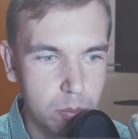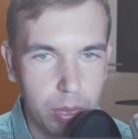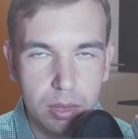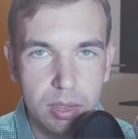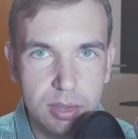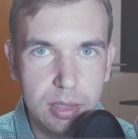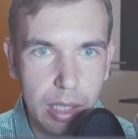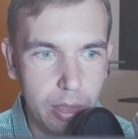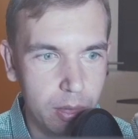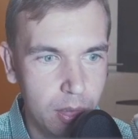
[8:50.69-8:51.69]
but it's
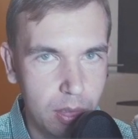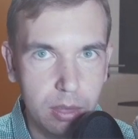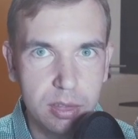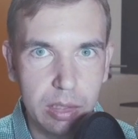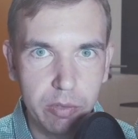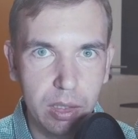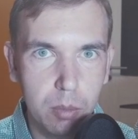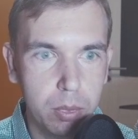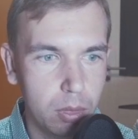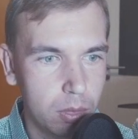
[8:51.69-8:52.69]
there, it's
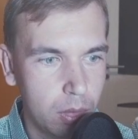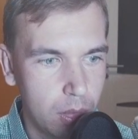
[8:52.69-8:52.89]
available,